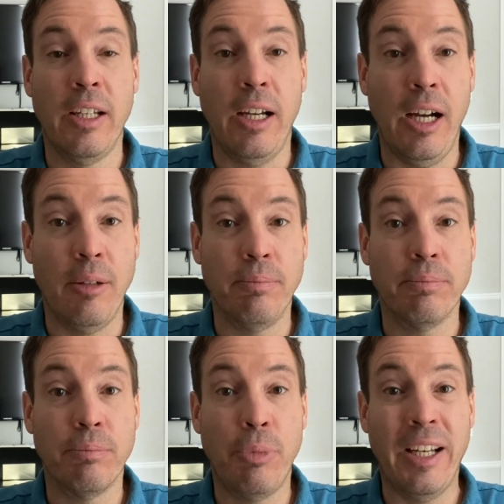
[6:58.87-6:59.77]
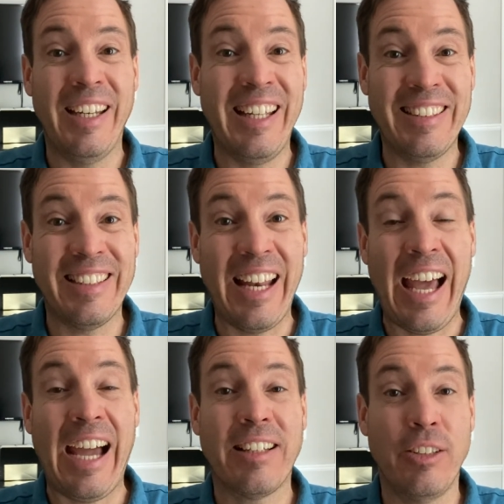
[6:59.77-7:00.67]
But it is an
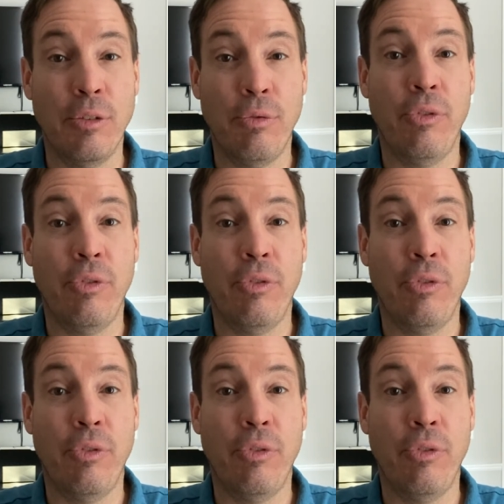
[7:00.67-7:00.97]
active